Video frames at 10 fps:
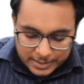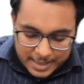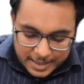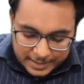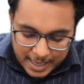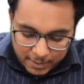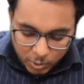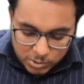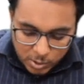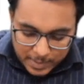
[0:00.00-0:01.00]
there they have
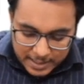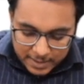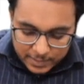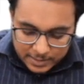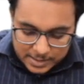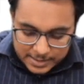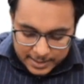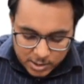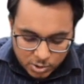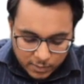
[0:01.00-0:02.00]
also been given the
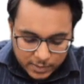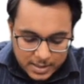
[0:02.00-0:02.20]
status of